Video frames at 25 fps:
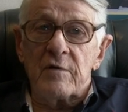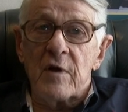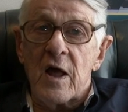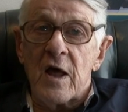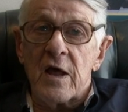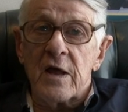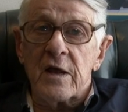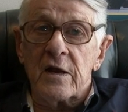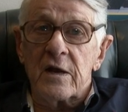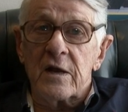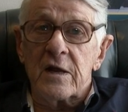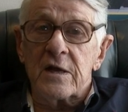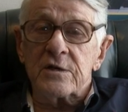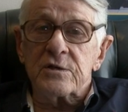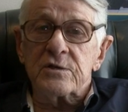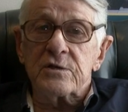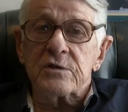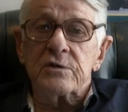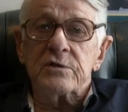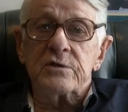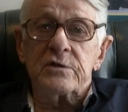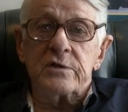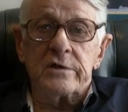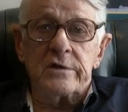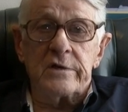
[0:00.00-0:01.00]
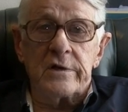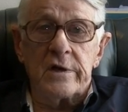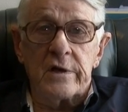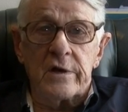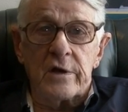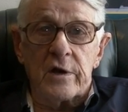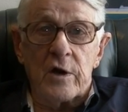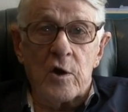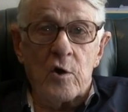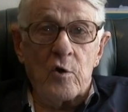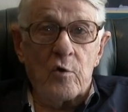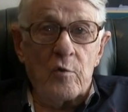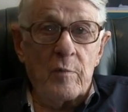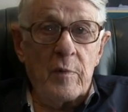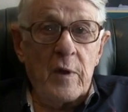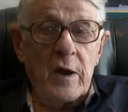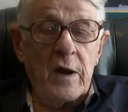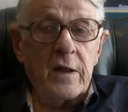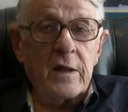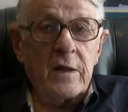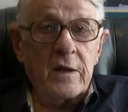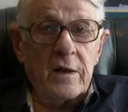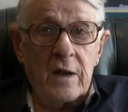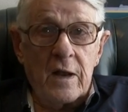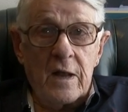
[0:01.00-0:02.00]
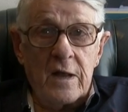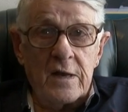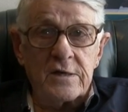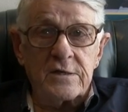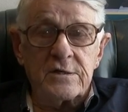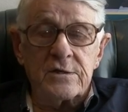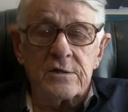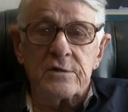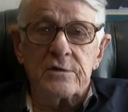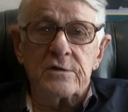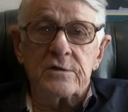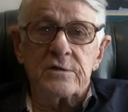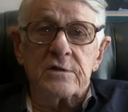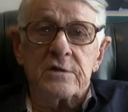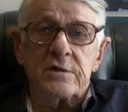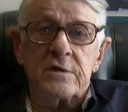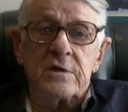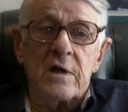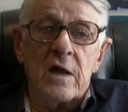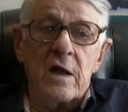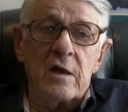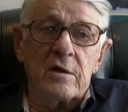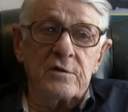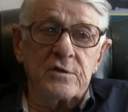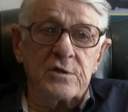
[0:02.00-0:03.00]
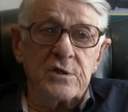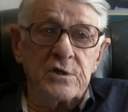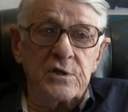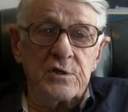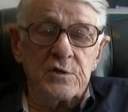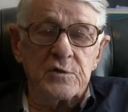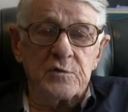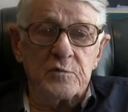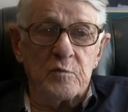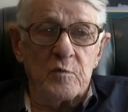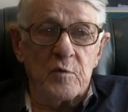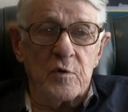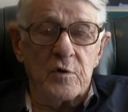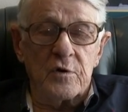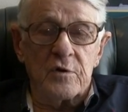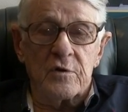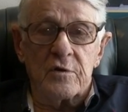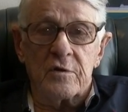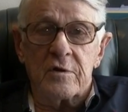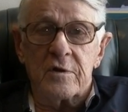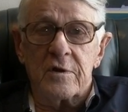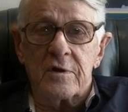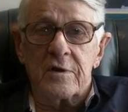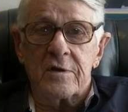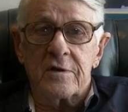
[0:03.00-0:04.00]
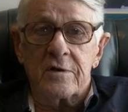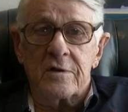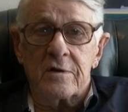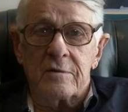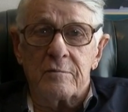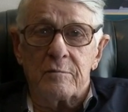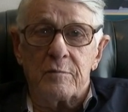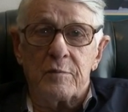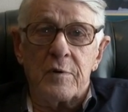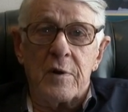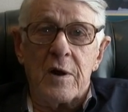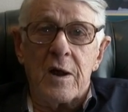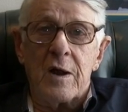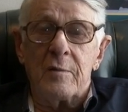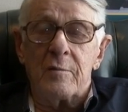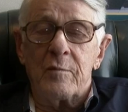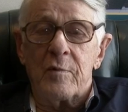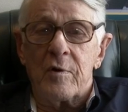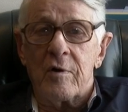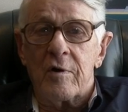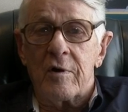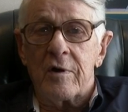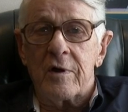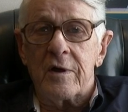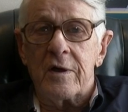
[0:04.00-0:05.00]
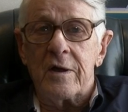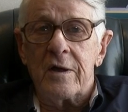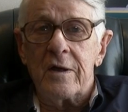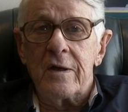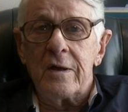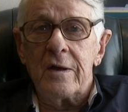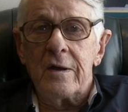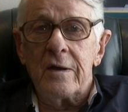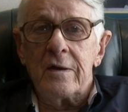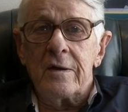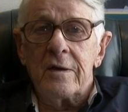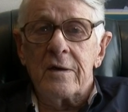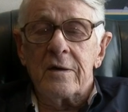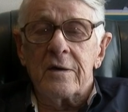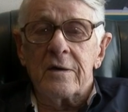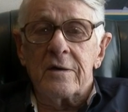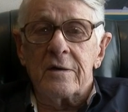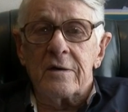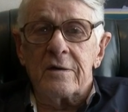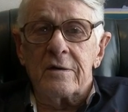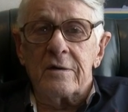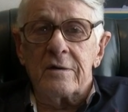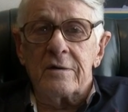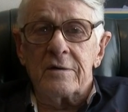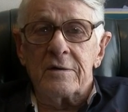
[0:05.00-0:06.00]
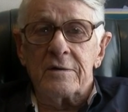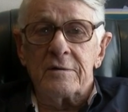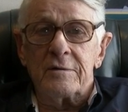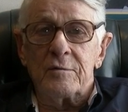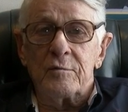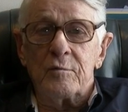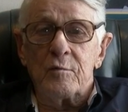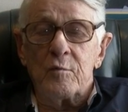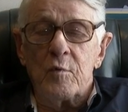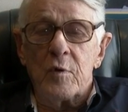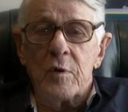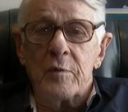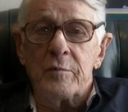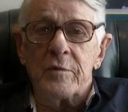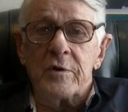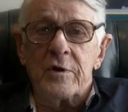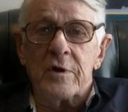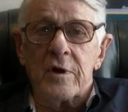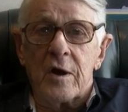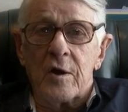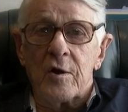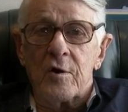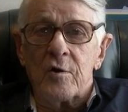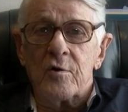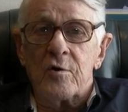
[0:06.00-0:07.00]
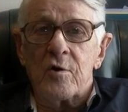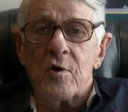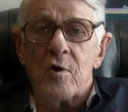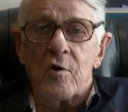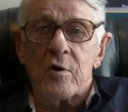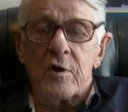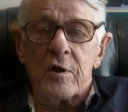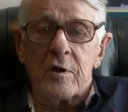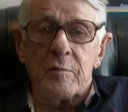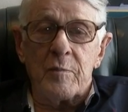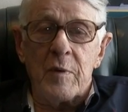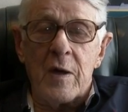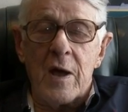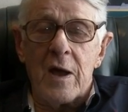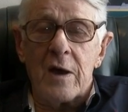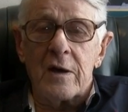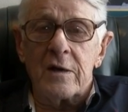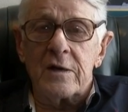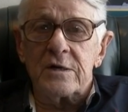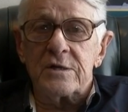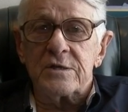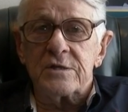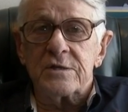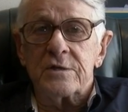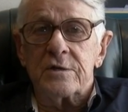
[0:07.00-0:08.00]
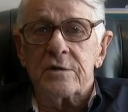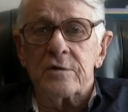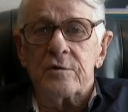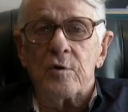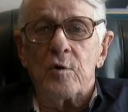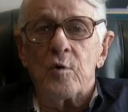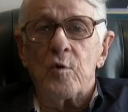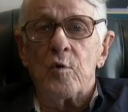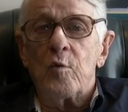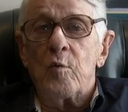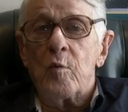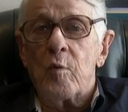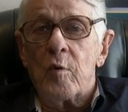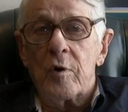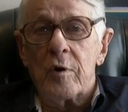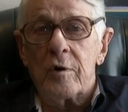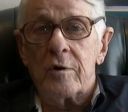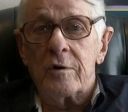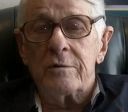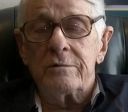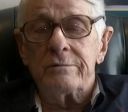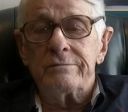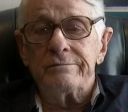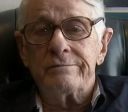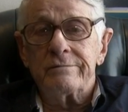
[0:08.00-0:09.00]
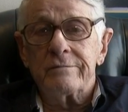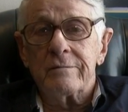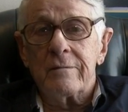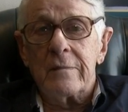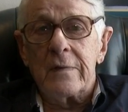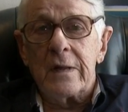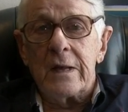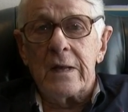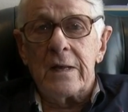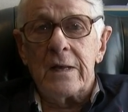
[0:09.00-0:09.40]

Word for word: uh, flying lessons and then aerobatic license, and now she's one of the uh, primary uh, women aeronautic pilots in the whole world